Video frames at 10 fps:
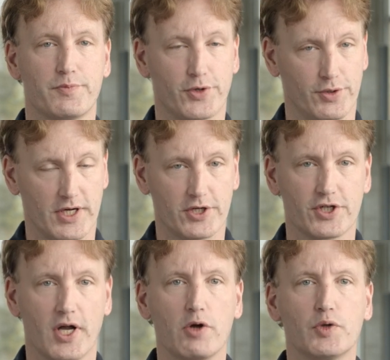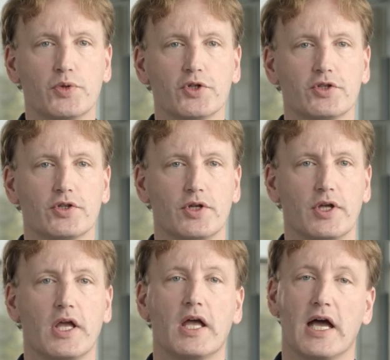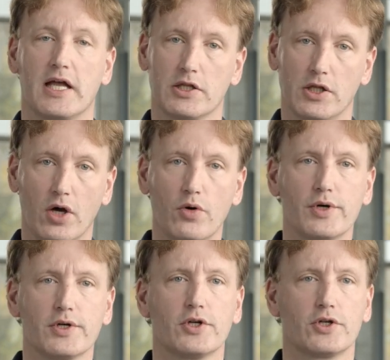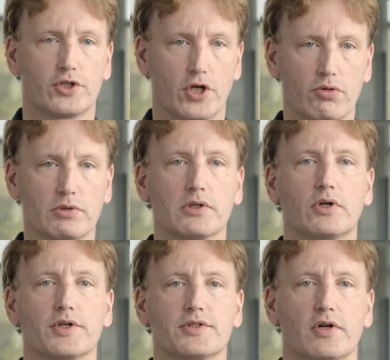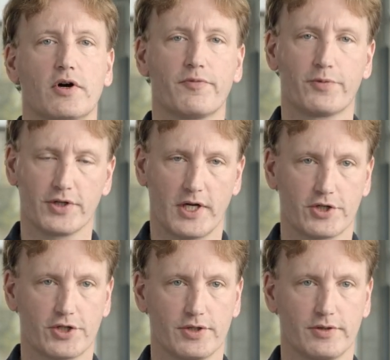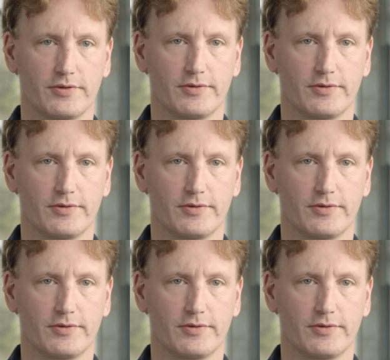production output, and lower total cost of production.